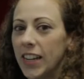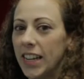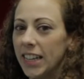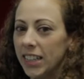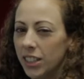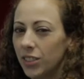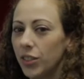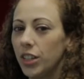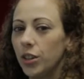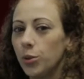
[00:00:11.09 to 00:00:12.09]
And in this
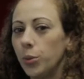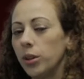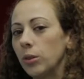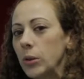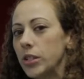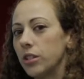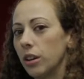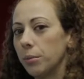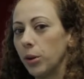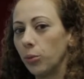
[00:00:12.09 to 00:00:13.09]
video, we are going to
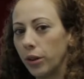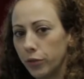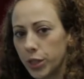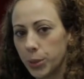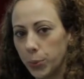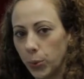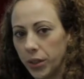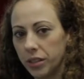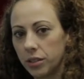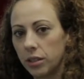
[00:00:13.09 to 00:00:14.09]
talk about reference
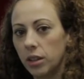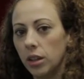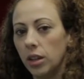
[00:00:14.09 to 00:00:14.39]
points.